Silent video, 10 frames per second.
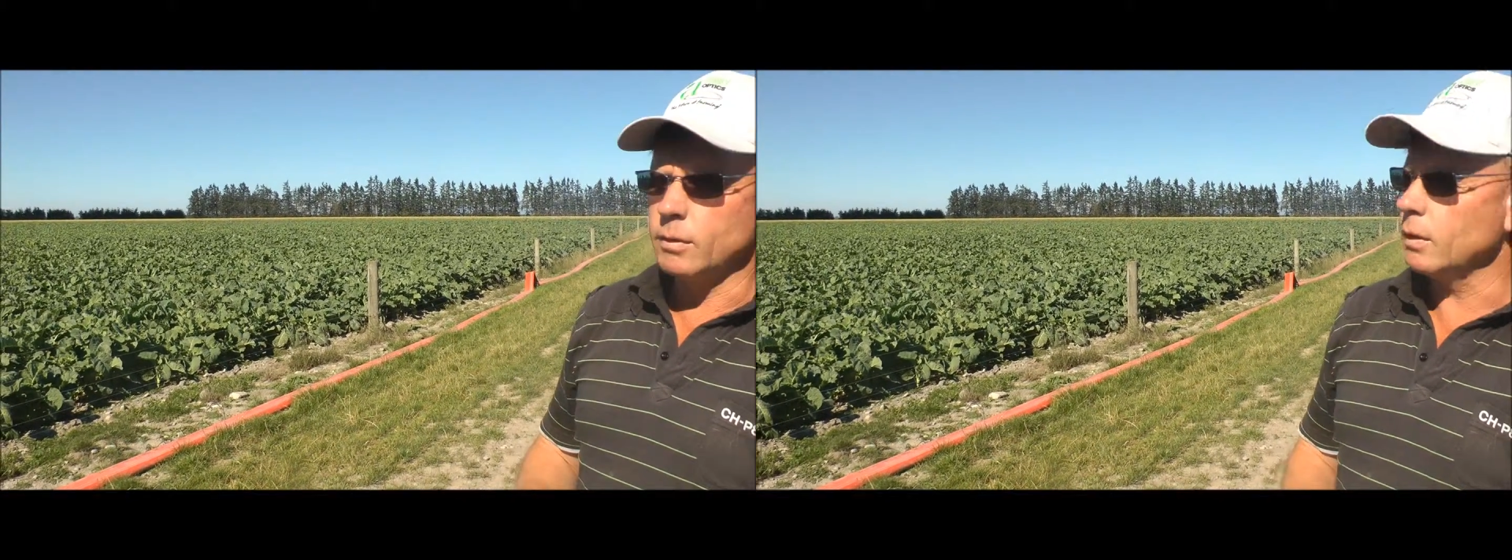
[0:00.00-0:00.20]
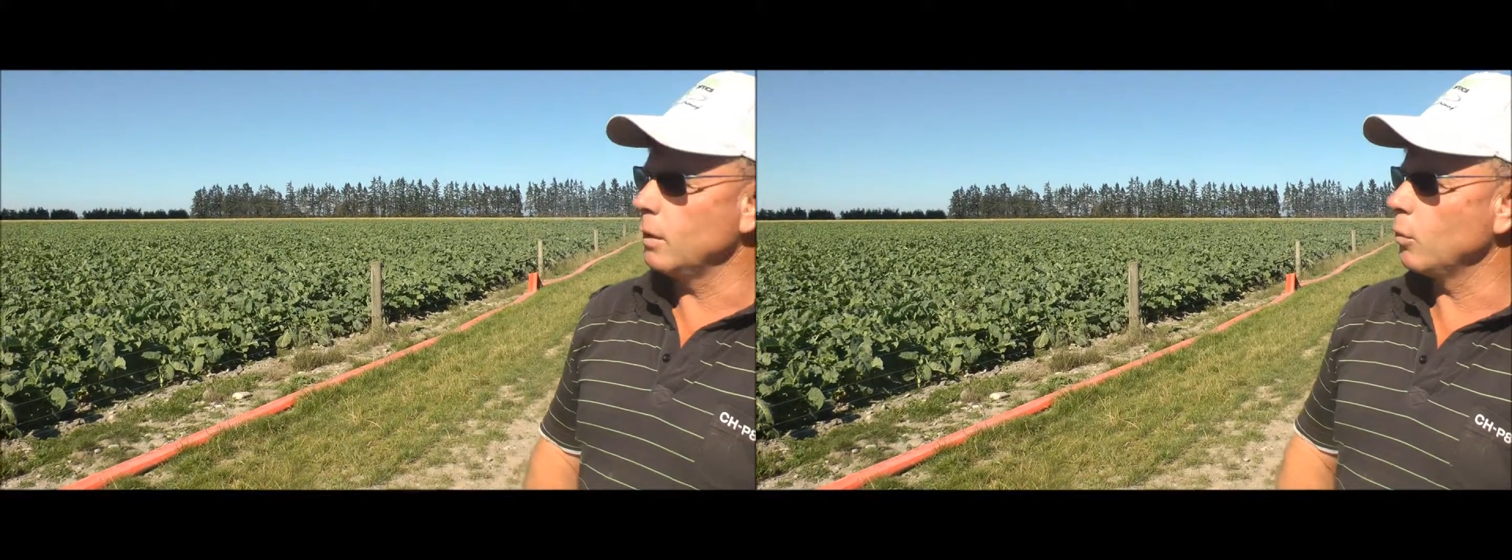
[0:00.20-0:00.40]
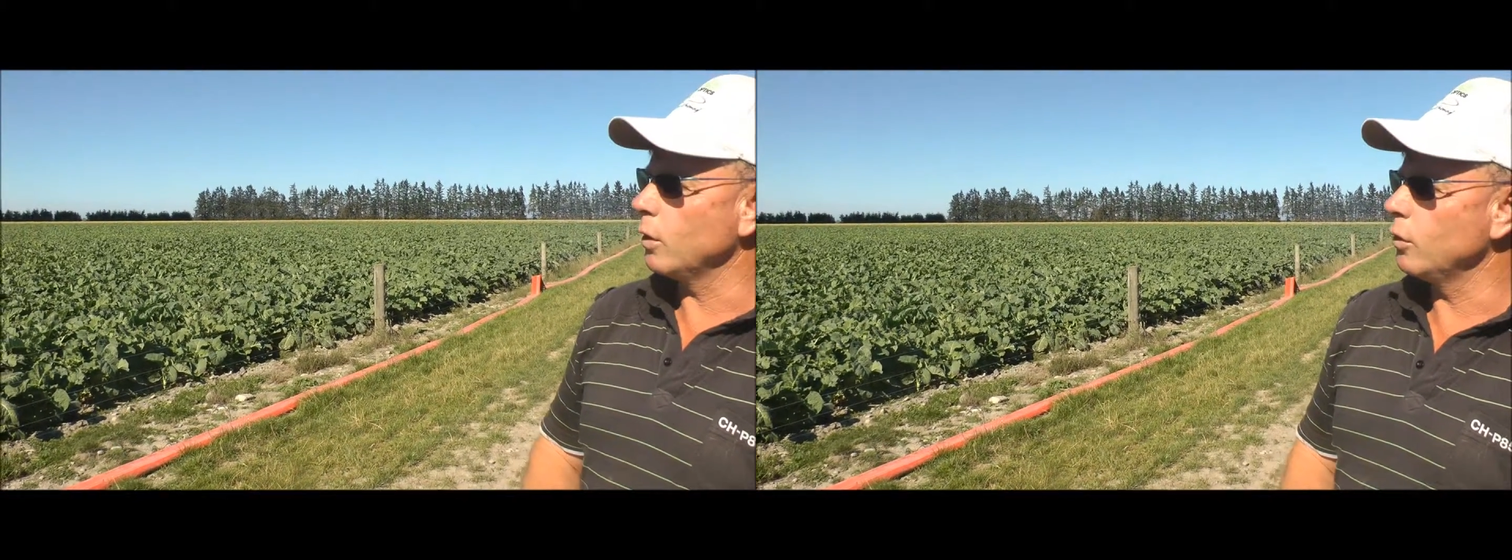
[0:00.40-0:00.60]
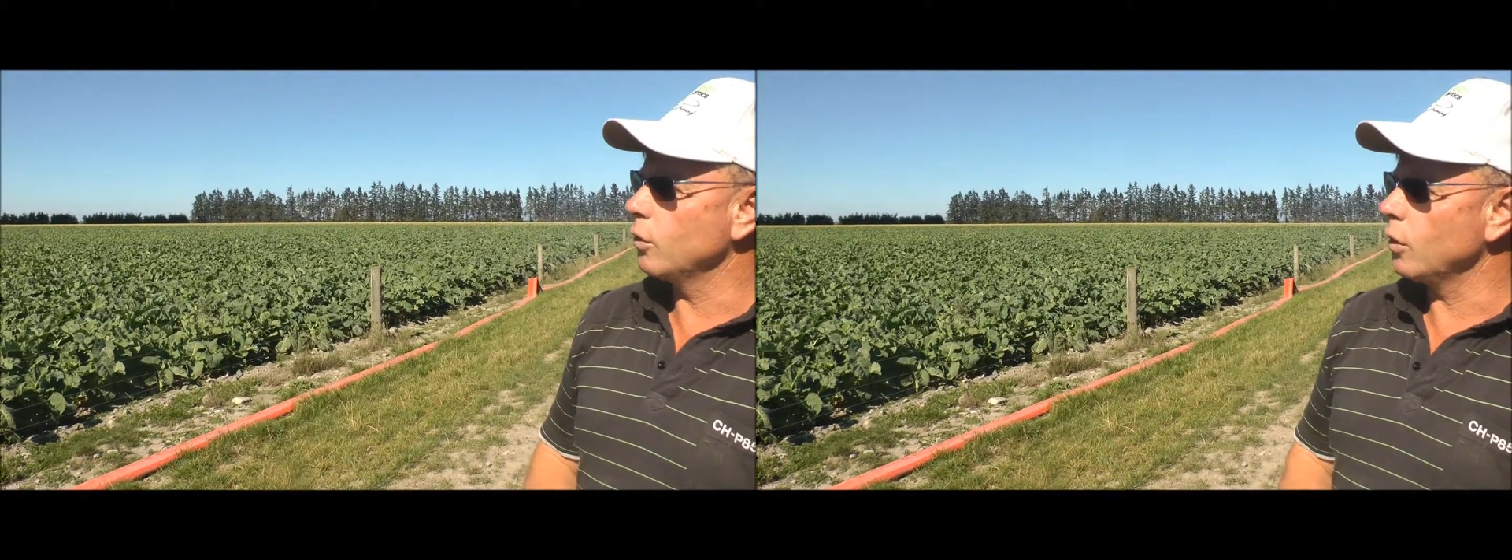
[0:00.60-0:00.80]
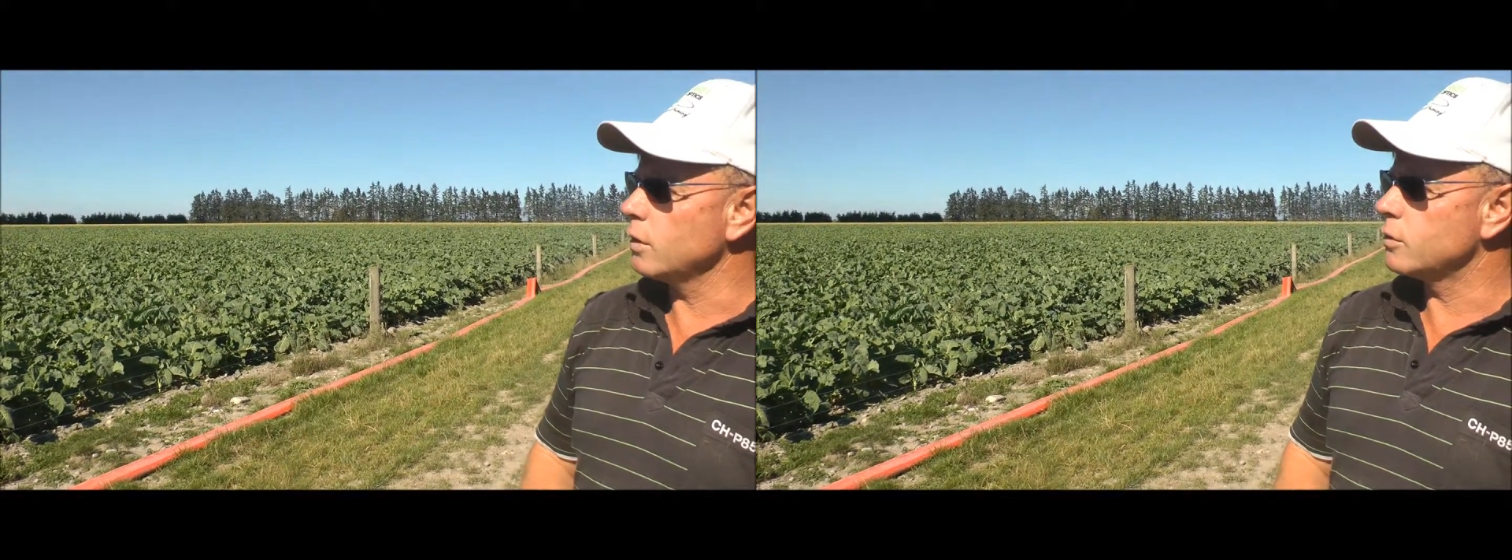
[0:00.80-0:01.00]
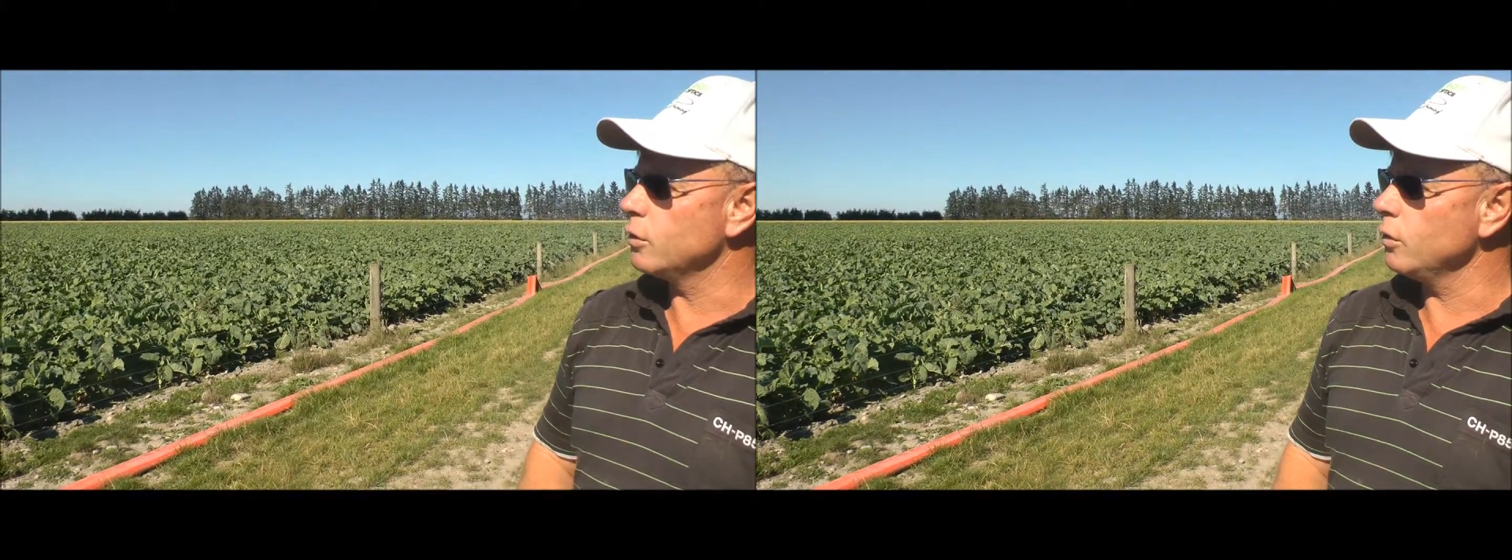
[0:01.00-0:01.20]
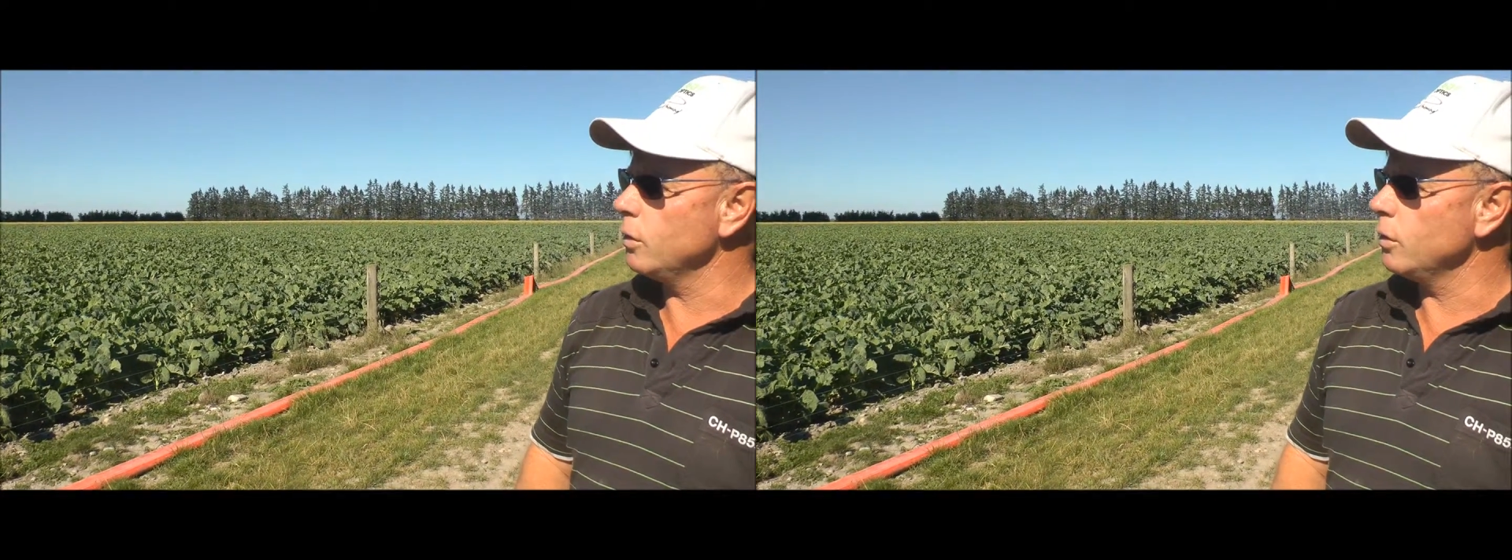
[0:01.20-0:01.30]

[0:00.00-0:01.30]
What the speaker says: in what you guys do.